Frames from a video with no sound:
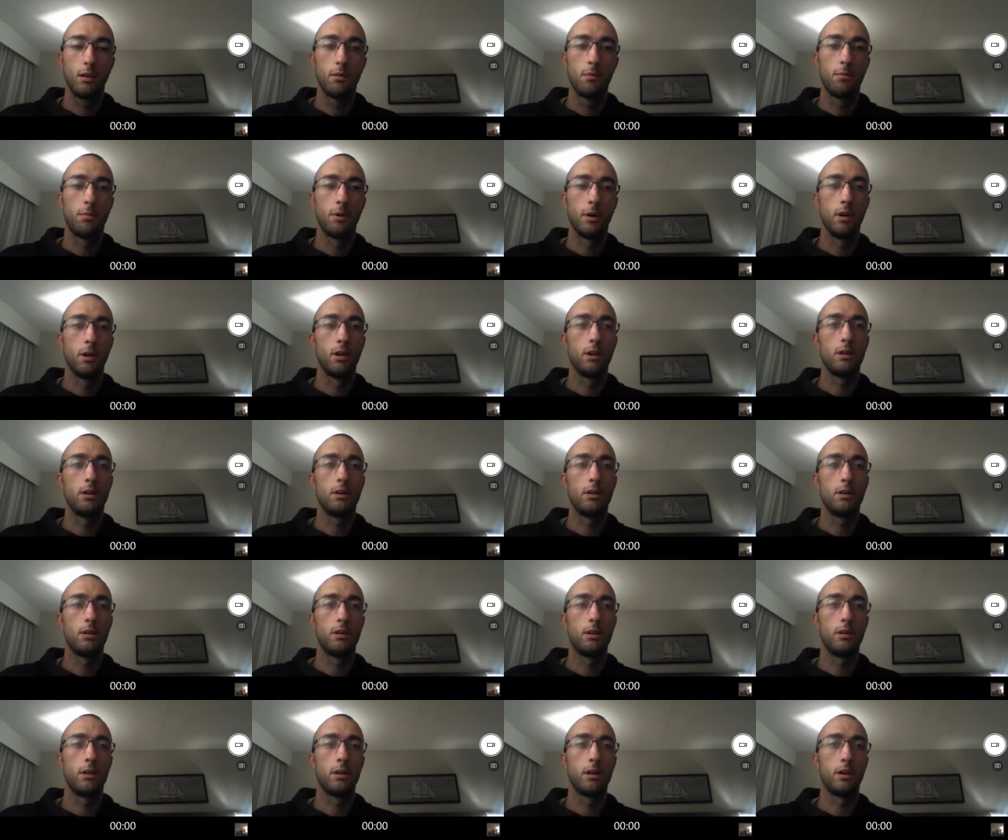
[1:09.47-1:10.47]
but
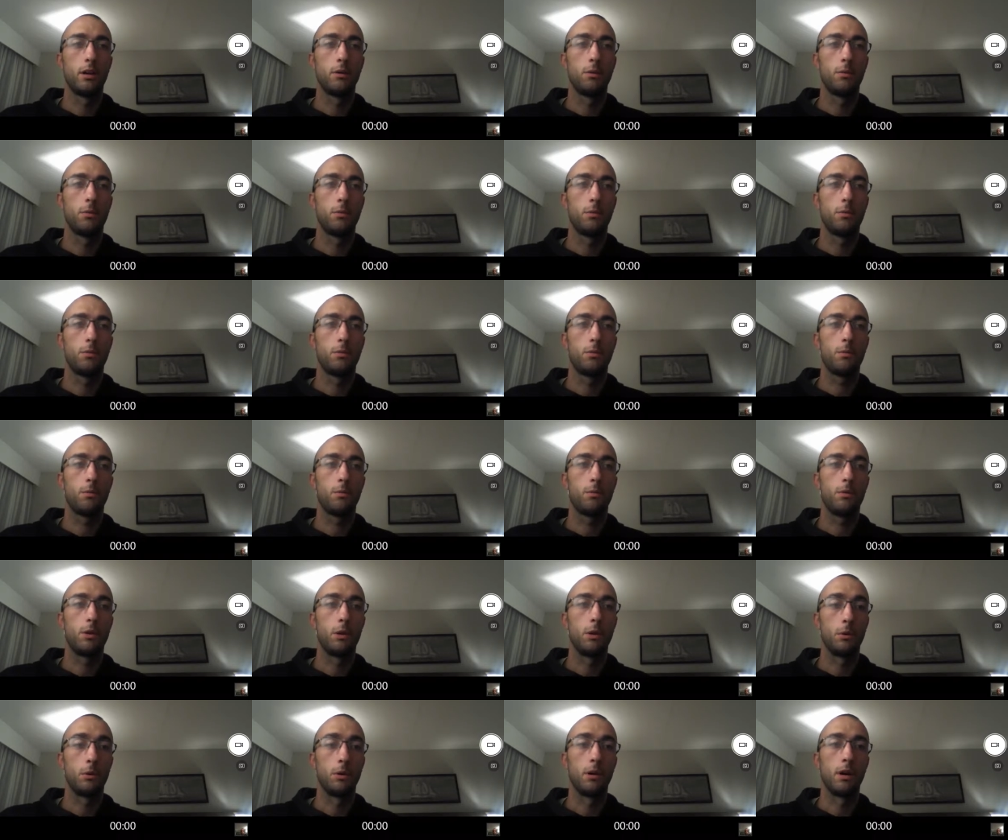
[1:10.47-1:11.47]
there
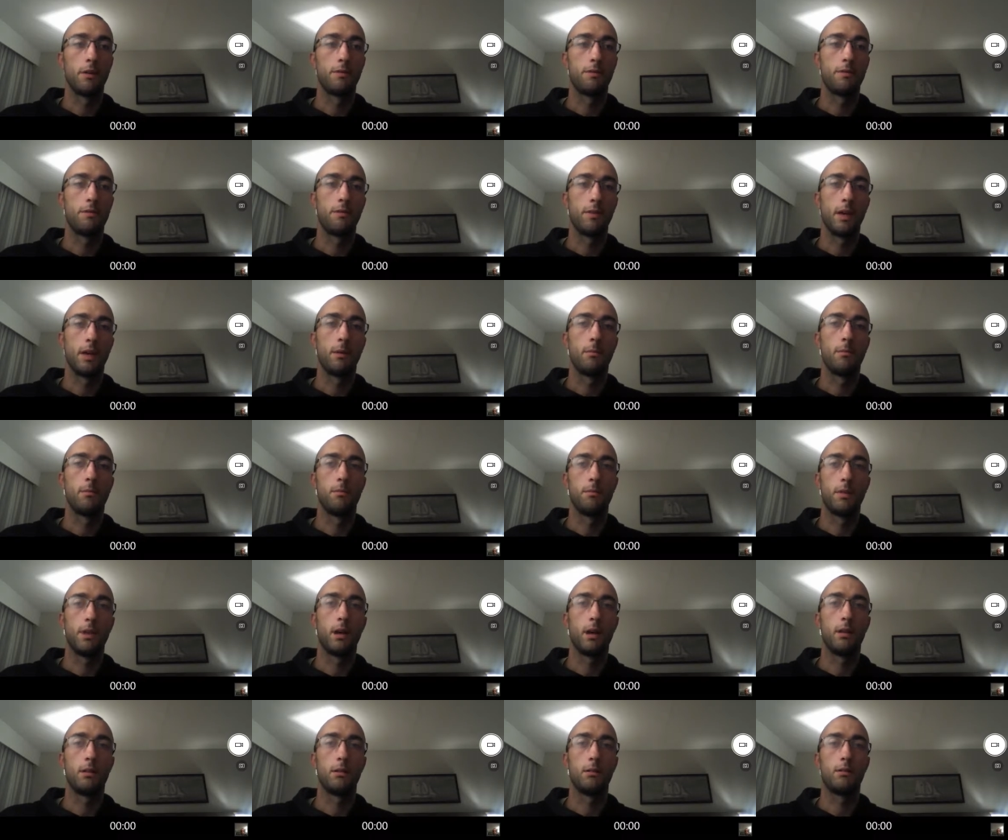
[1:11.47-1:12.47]
there were enough of them
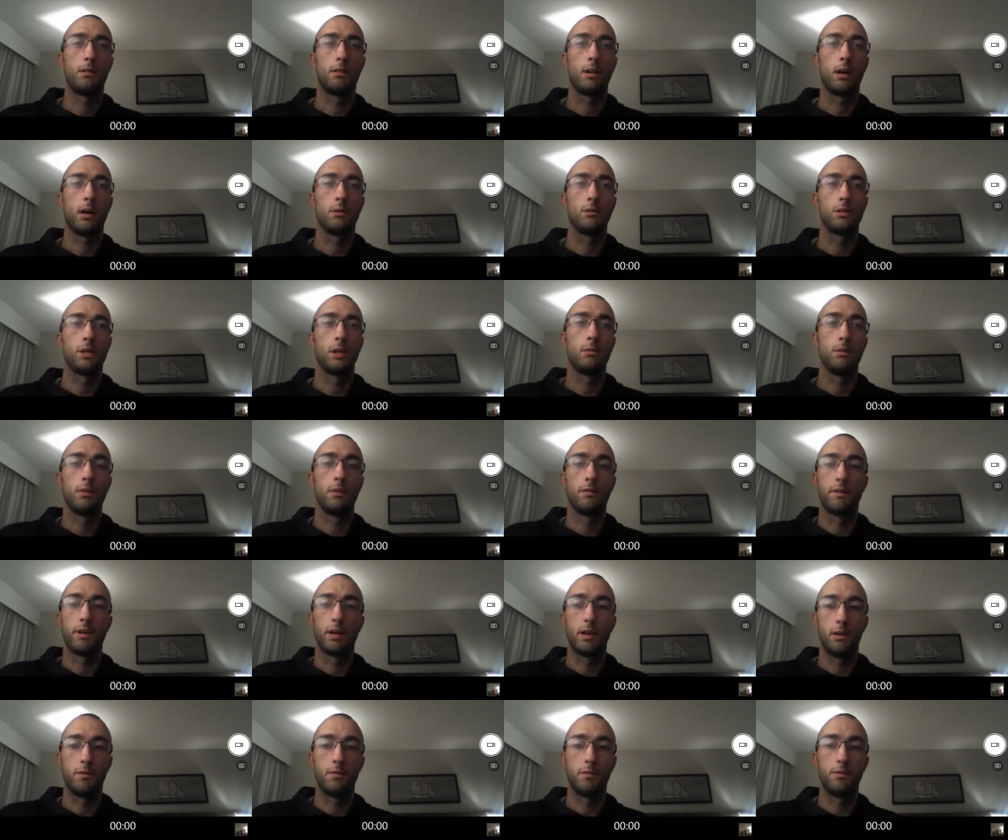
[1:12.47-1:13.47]
that I was able to
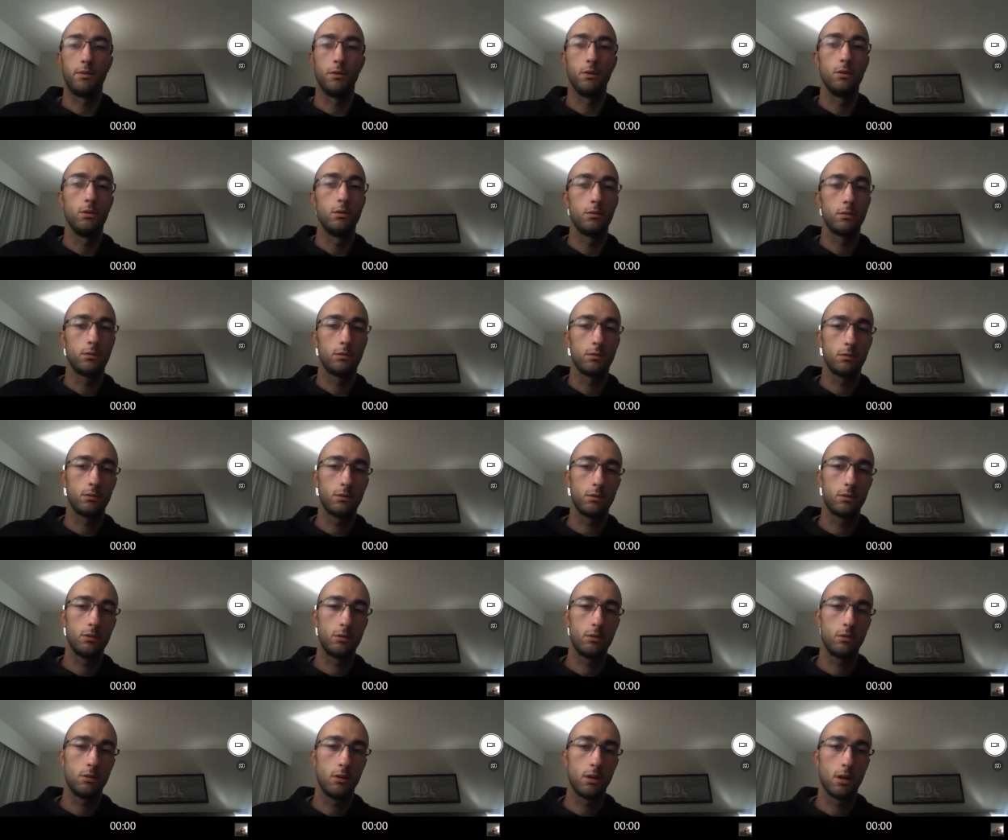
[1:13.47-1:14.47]
find a few
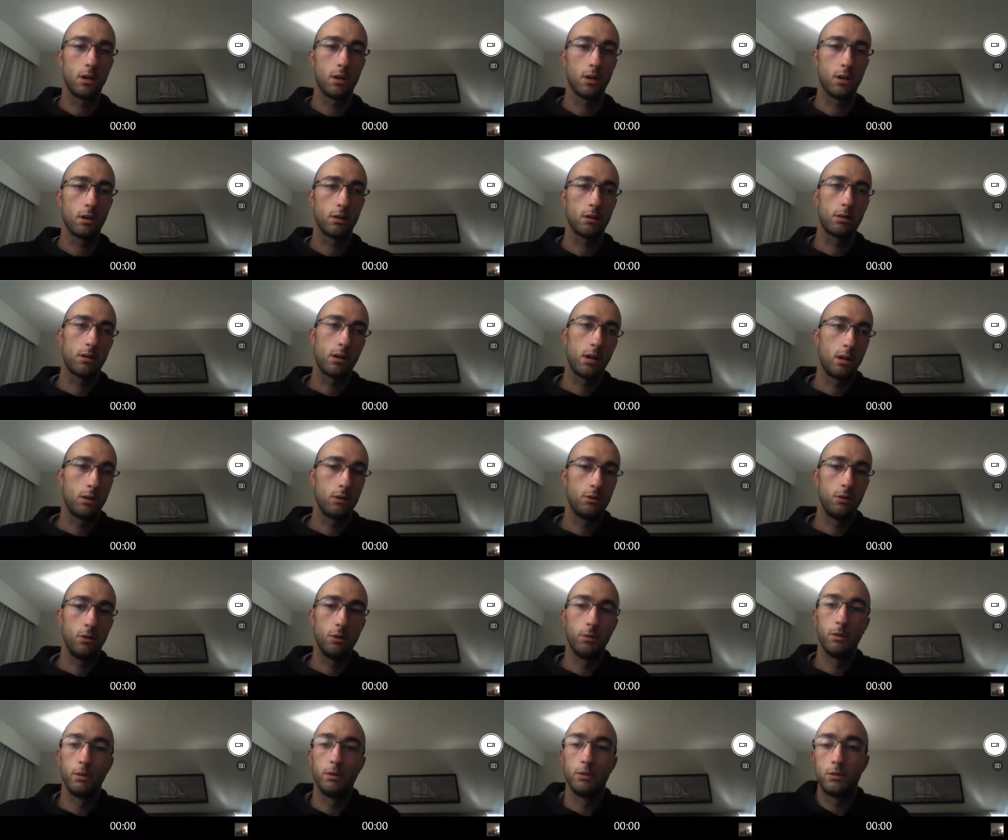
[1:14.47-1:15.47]
uh, kind of cool
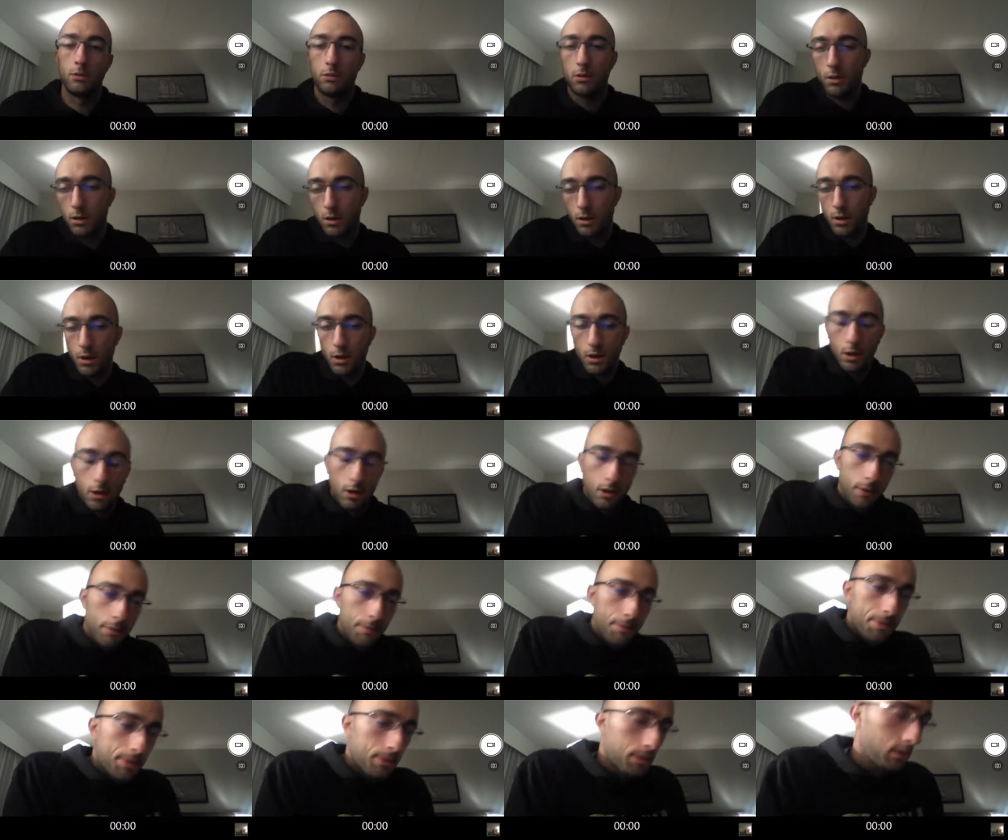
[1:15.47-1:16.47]
ones.
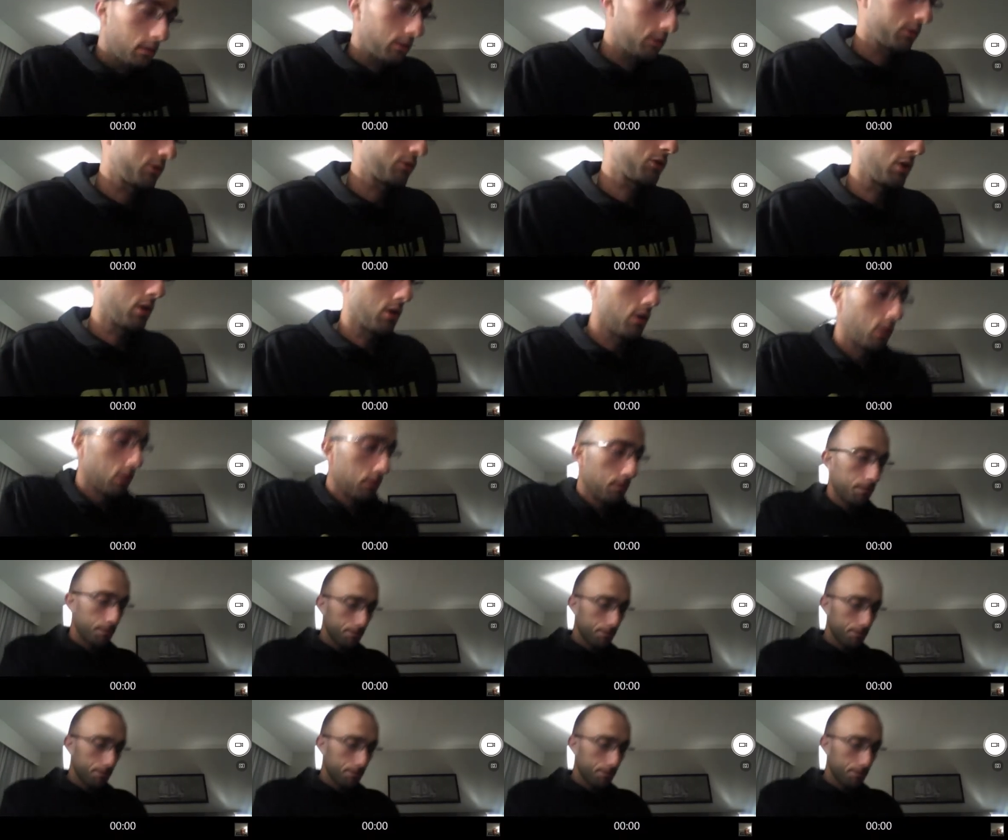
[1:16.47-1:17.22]
So